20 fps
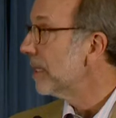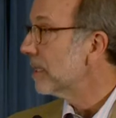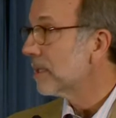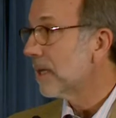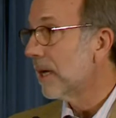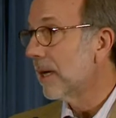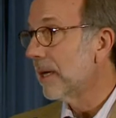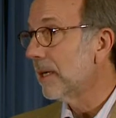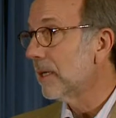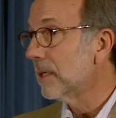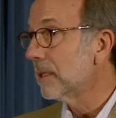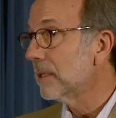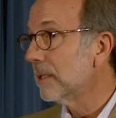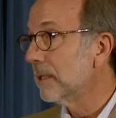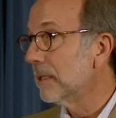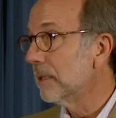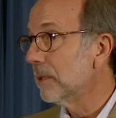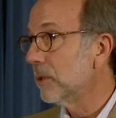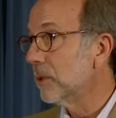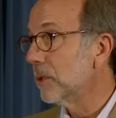exciting
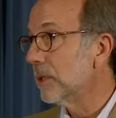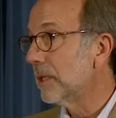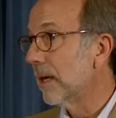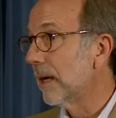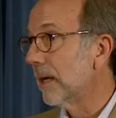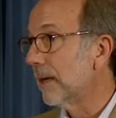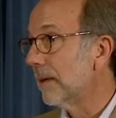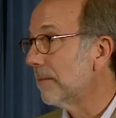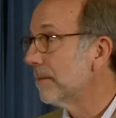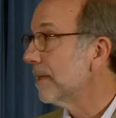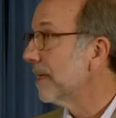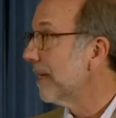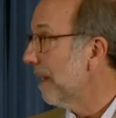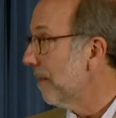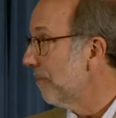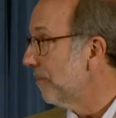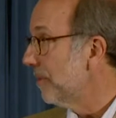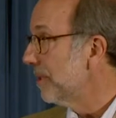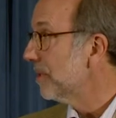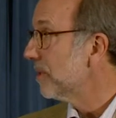to
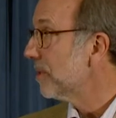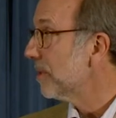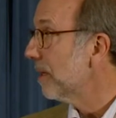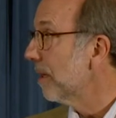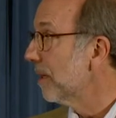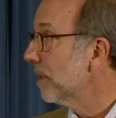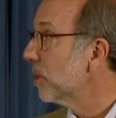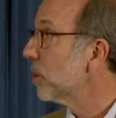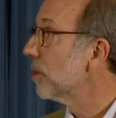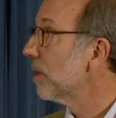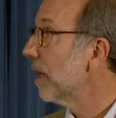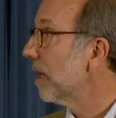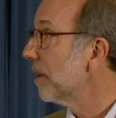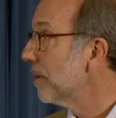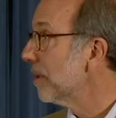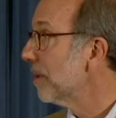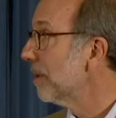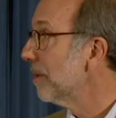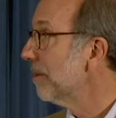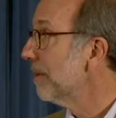have this
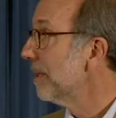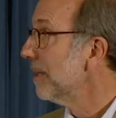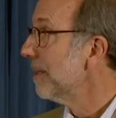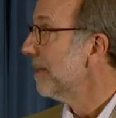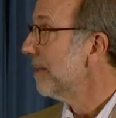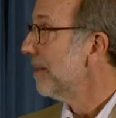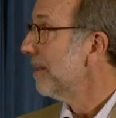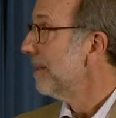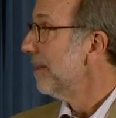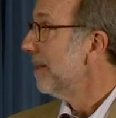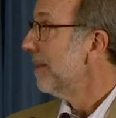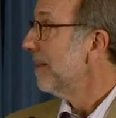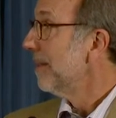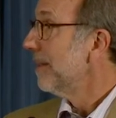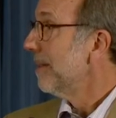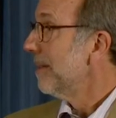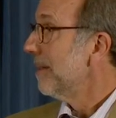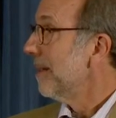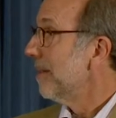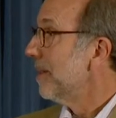under
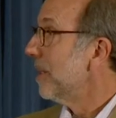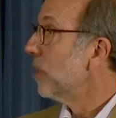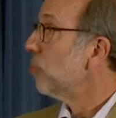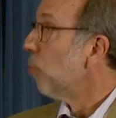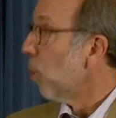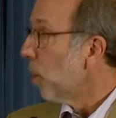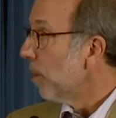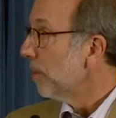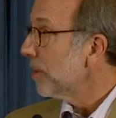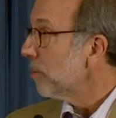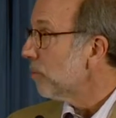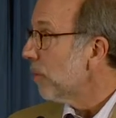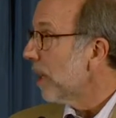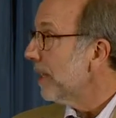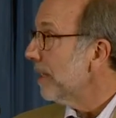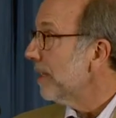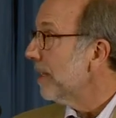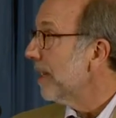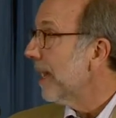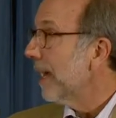enrollment
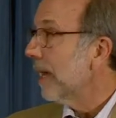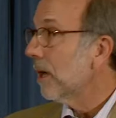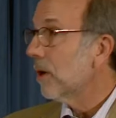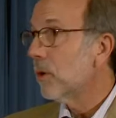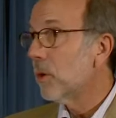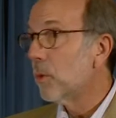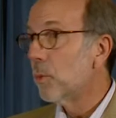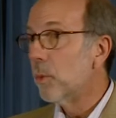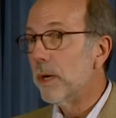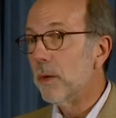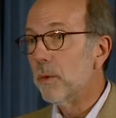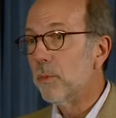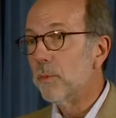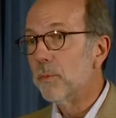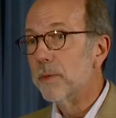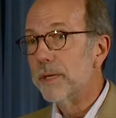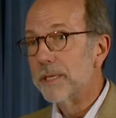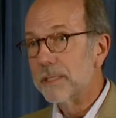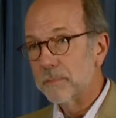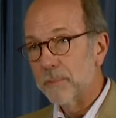right now. We
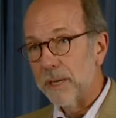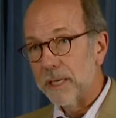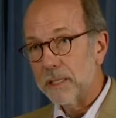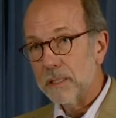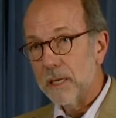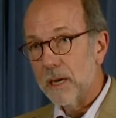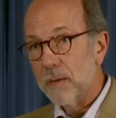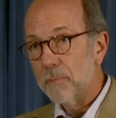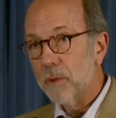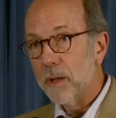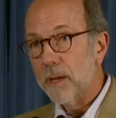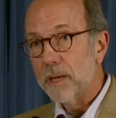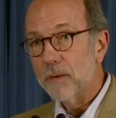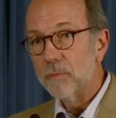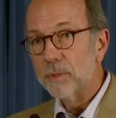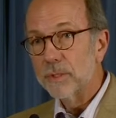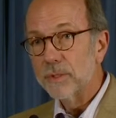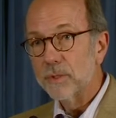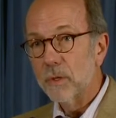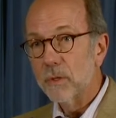expect top-line
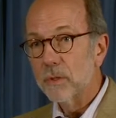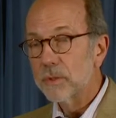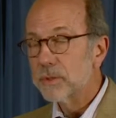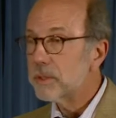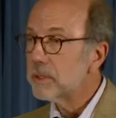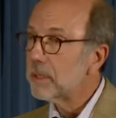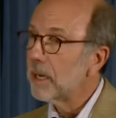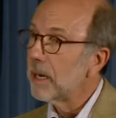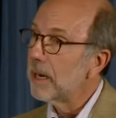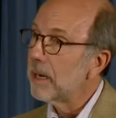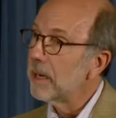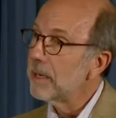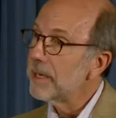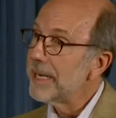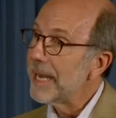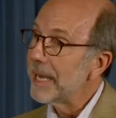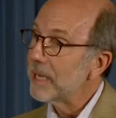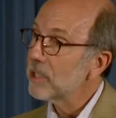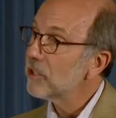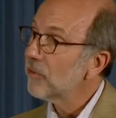results
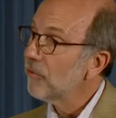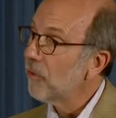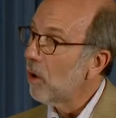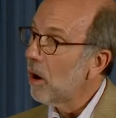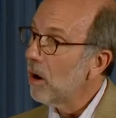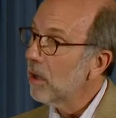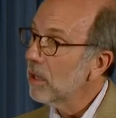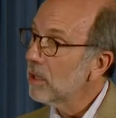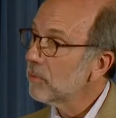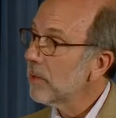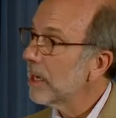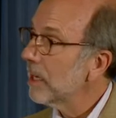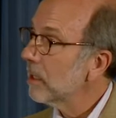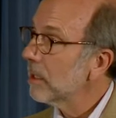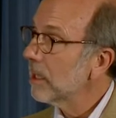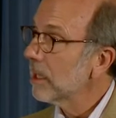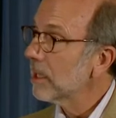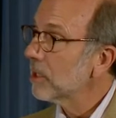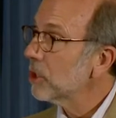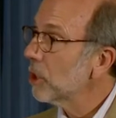next fall,
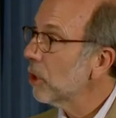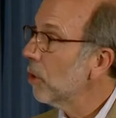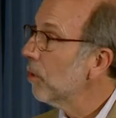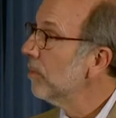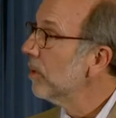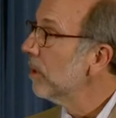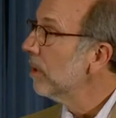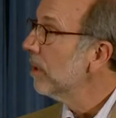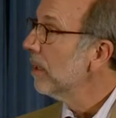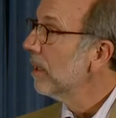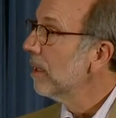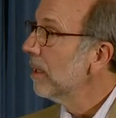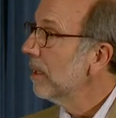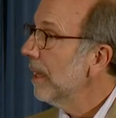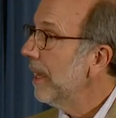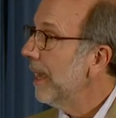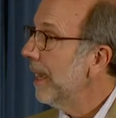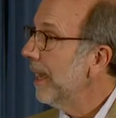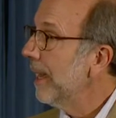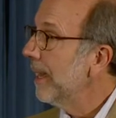around October,
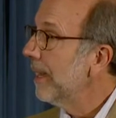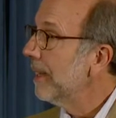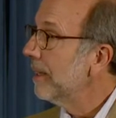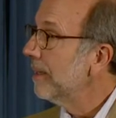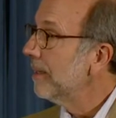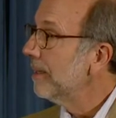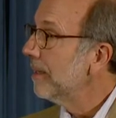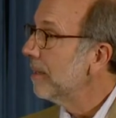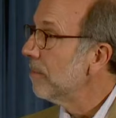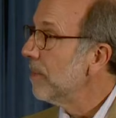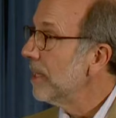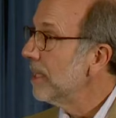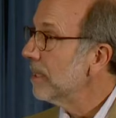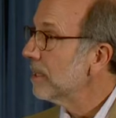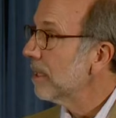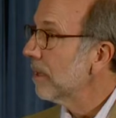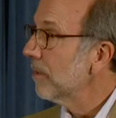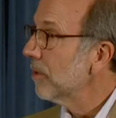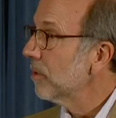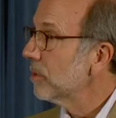and
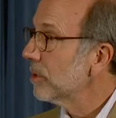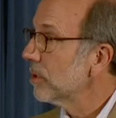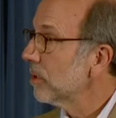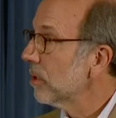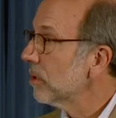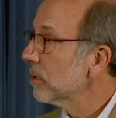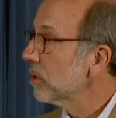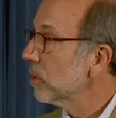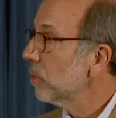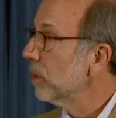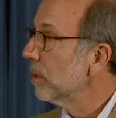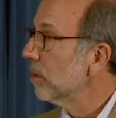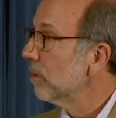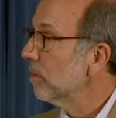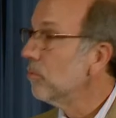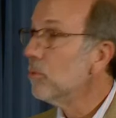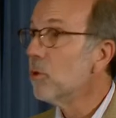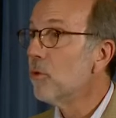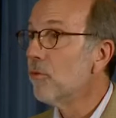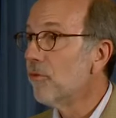based on the results, we'll
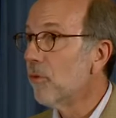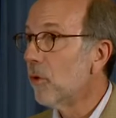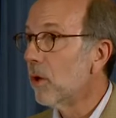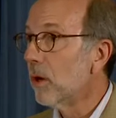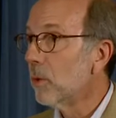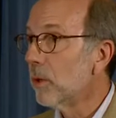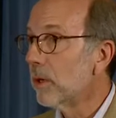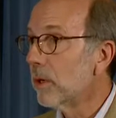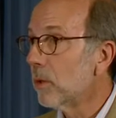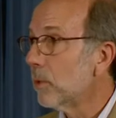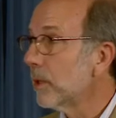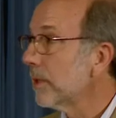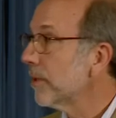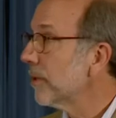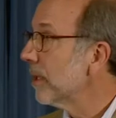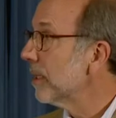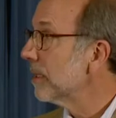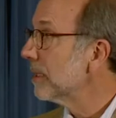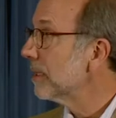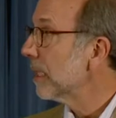move forward
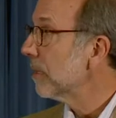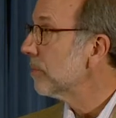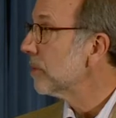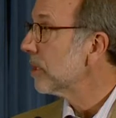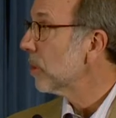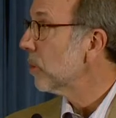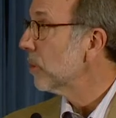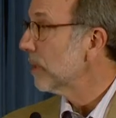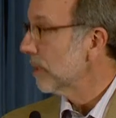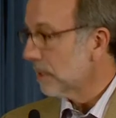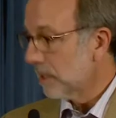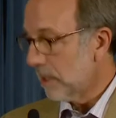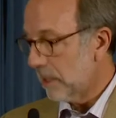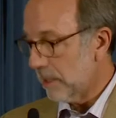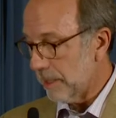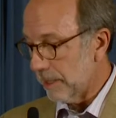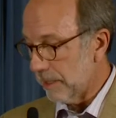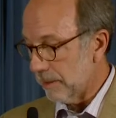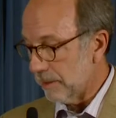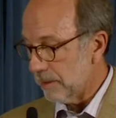with subsequent
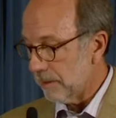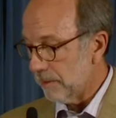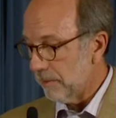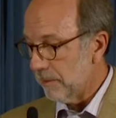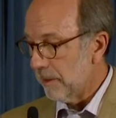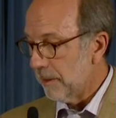studies.